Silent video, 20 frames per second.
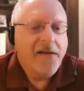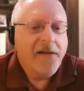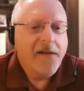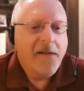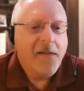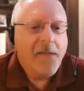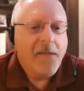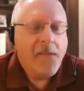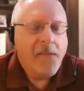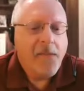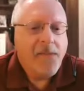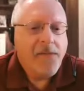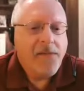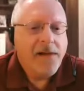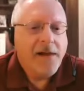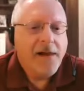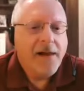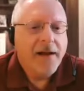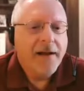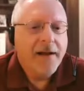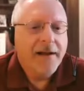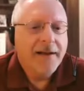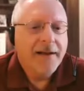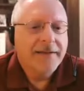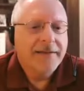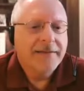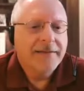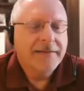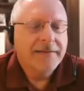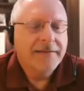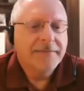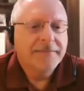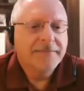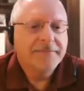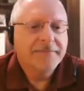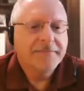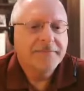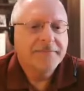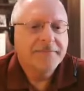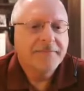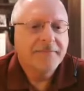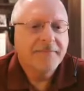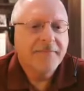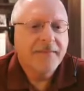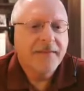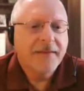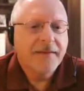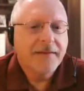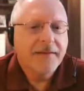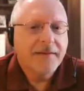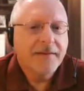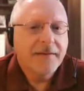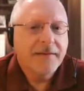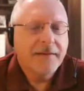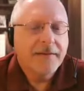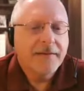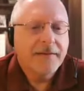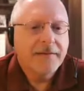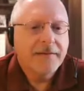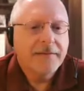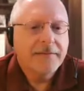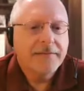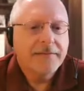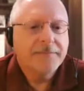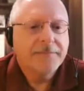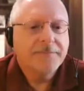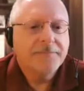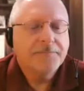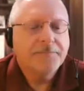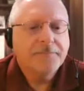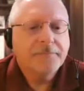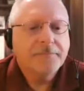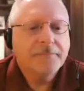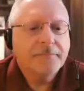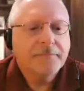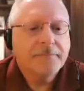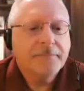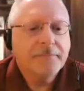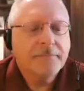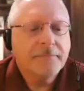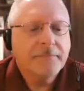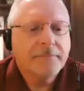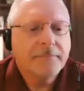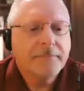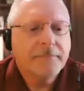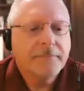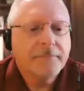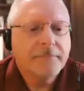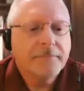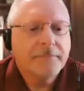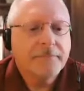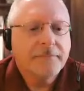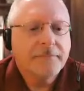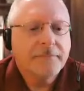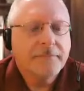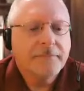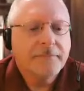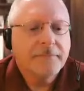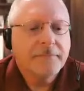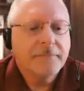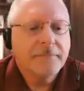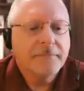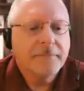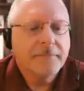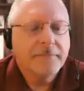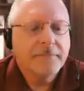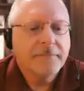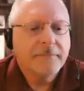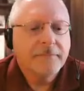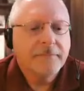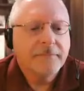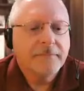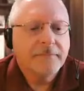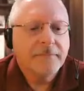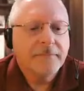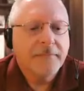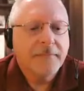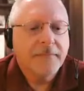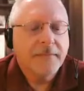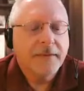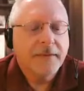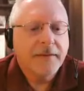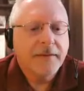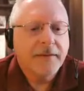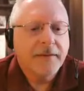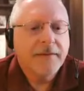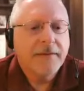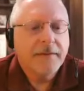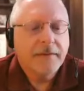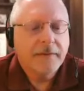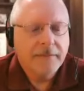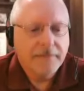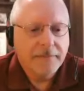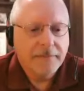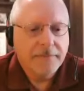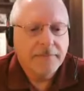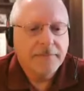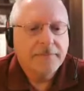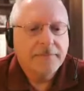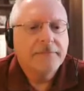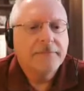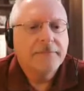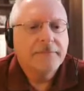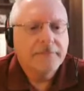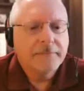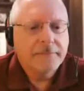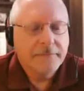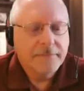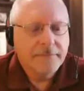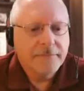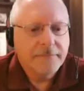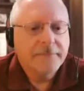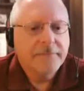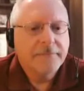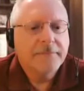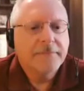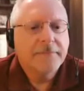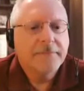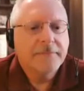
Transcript: No words are spoken by the person on screen.